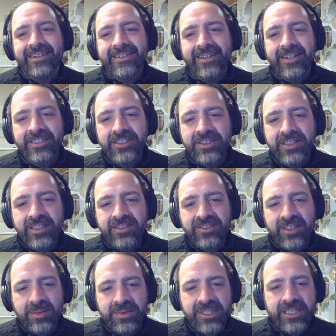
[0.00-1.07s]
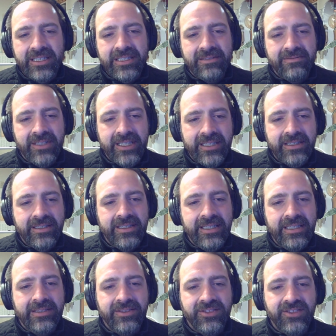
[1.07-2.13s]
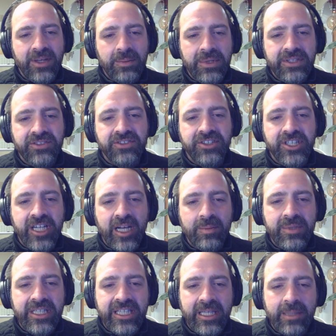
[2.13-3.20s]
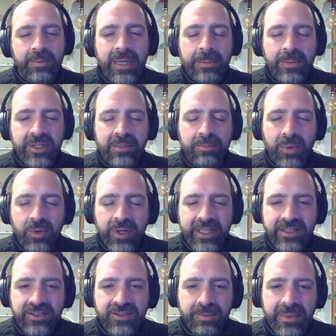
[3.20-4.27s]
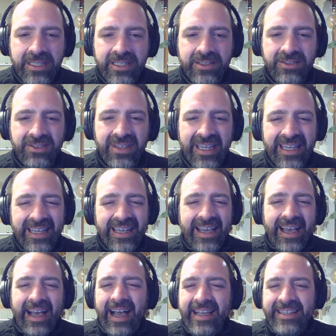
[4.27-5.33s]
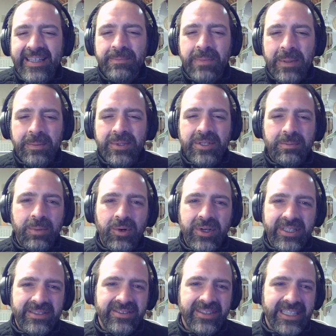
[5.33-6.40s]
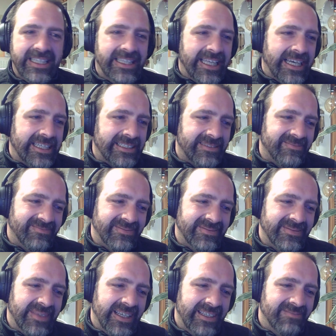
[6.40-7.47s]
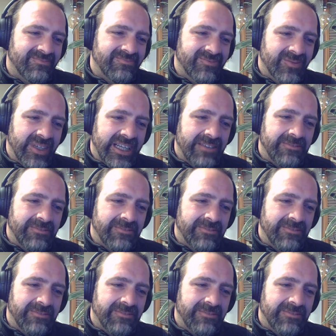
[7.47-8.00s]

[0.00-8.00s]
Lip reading: Under the assumption that like it's someone's job to keep up with the points, because I keep up with the points in that when I